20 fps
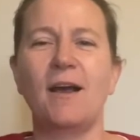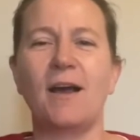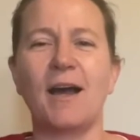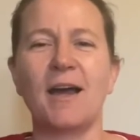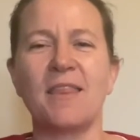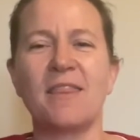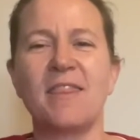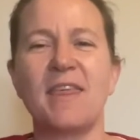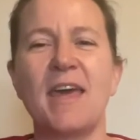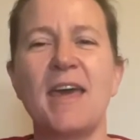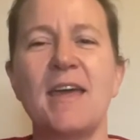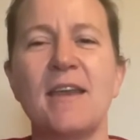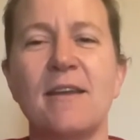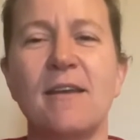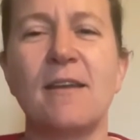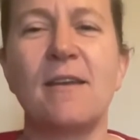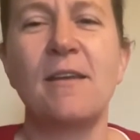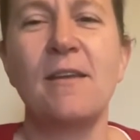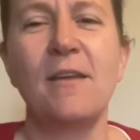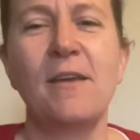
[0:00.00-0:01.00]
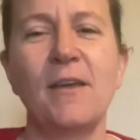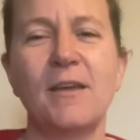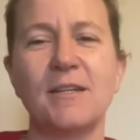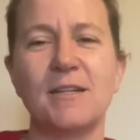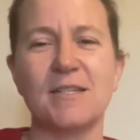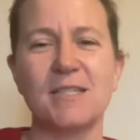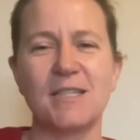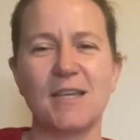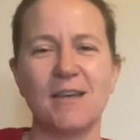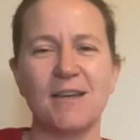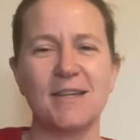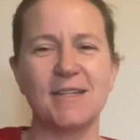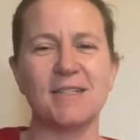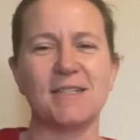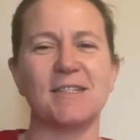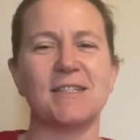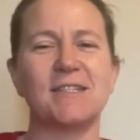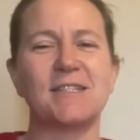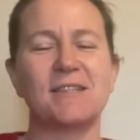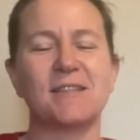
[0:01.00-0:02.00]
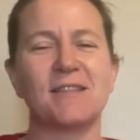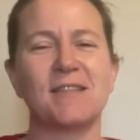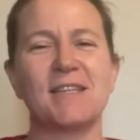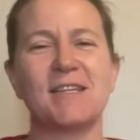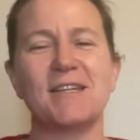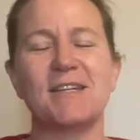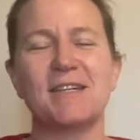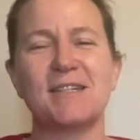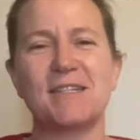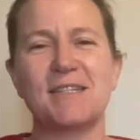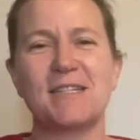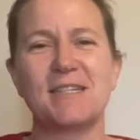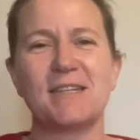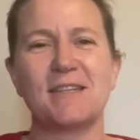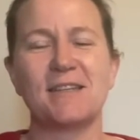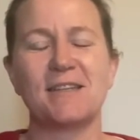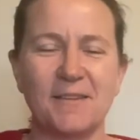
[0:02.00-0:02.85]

I then decided that